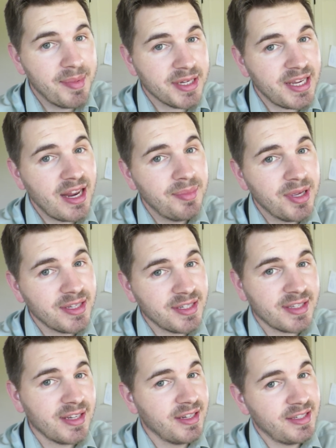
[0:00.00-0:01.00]
I'm excited because
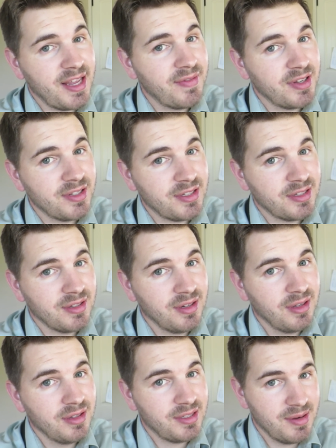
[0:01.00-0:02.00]
it's going to save us
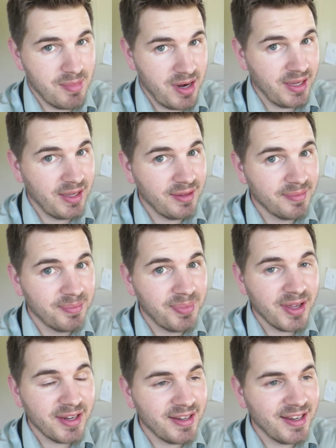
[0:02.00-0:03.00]
some money,
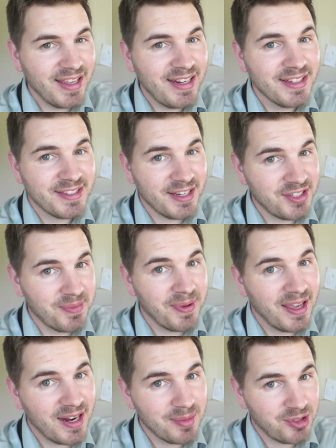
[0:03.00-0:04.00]
but it is such a
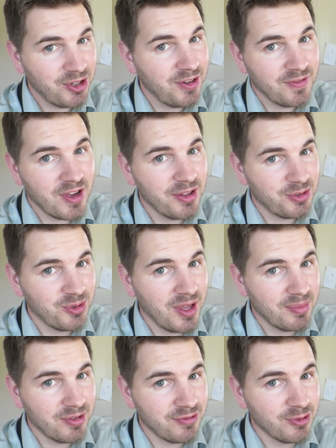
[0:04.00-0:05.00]
pain. I'm sure you've gone through
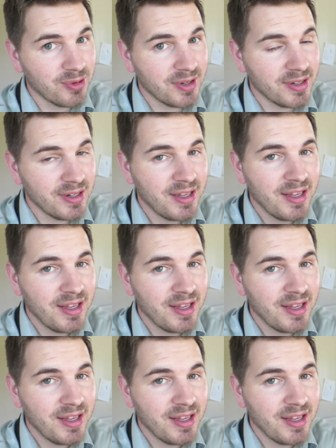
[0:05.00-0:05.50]
that before.